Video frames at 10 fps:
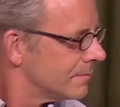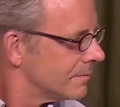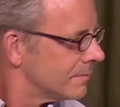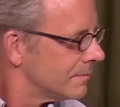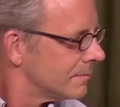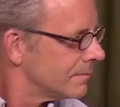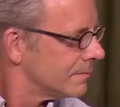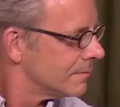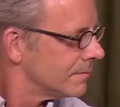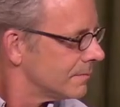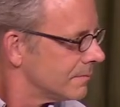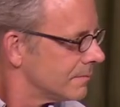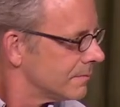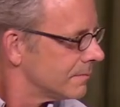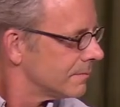
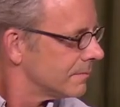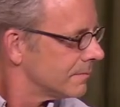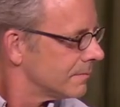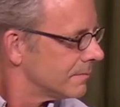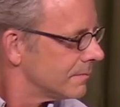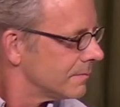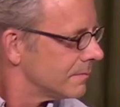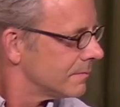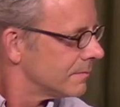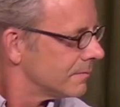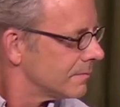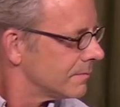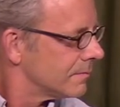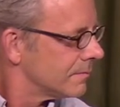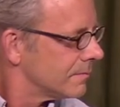
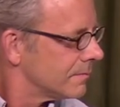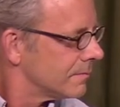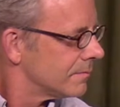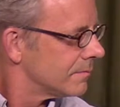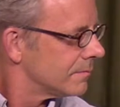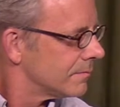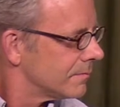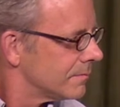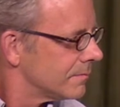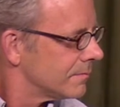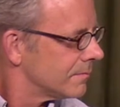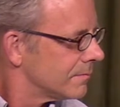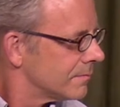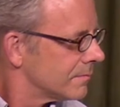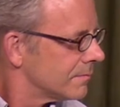
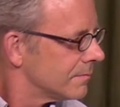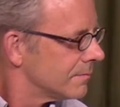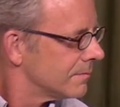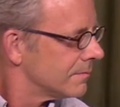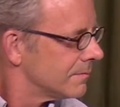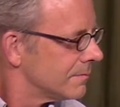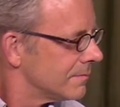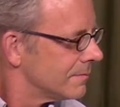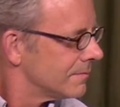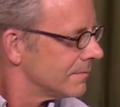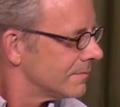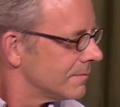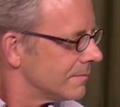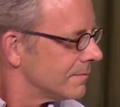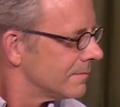
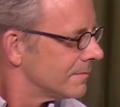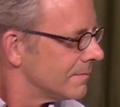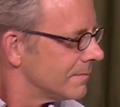(not speaking)